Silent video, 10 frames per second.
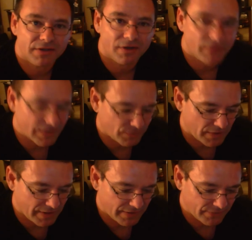That's
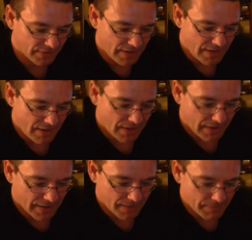what it is.
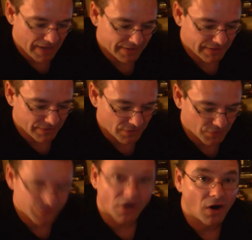I didn't go
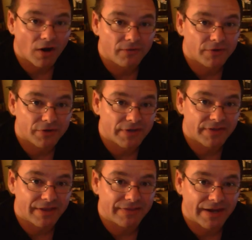to Harvard or
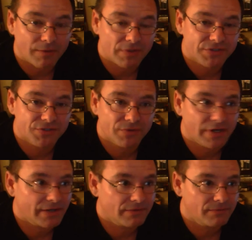anything like that. I went to
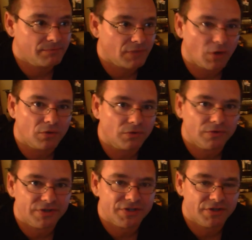a local
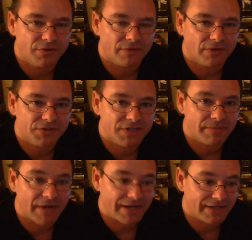Christian university,
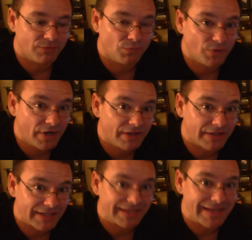but I did
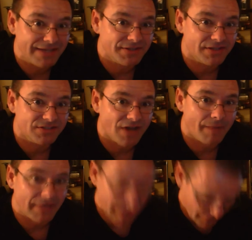really get into this
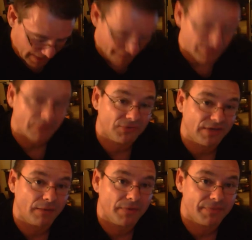topic. Even after I was
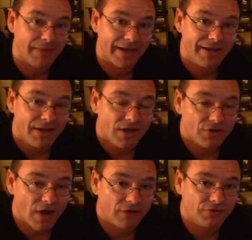done with my
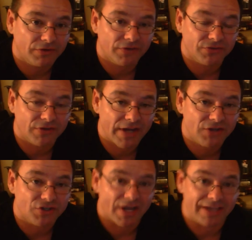doctoral
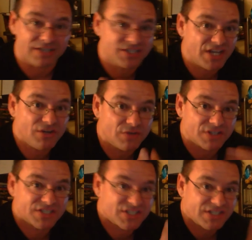dissertation, I continued to
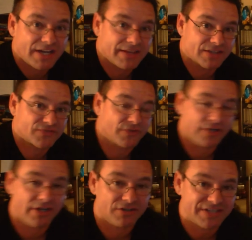study this for
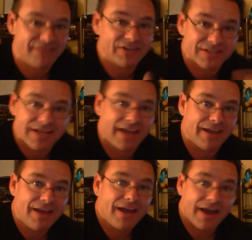years. Even today,
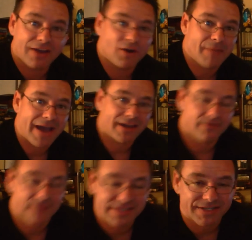I go back
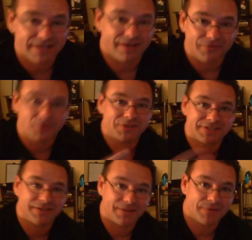and visit it, of course,
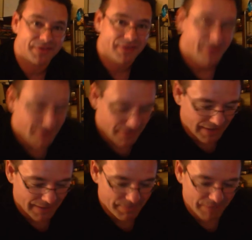dealing with
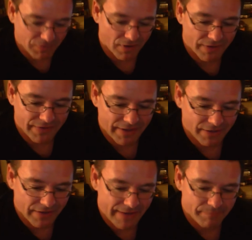people on the
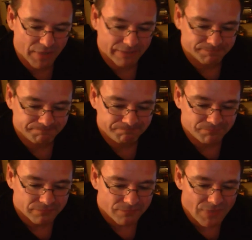internet, but
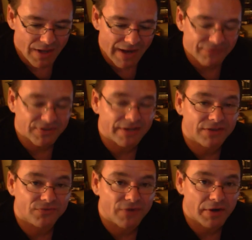I've studied
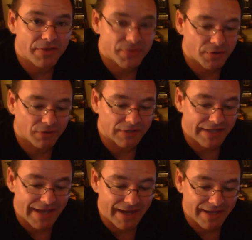this very
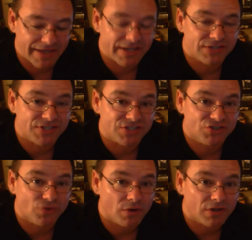thoroughly, and it is
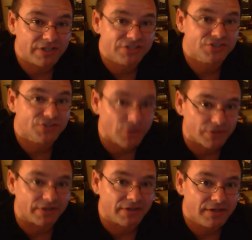historically
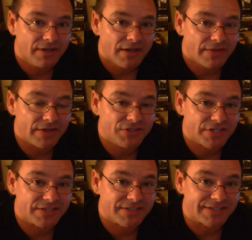certain that
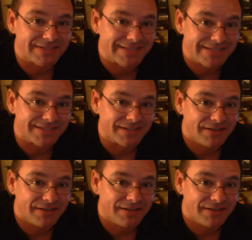Jesus existed.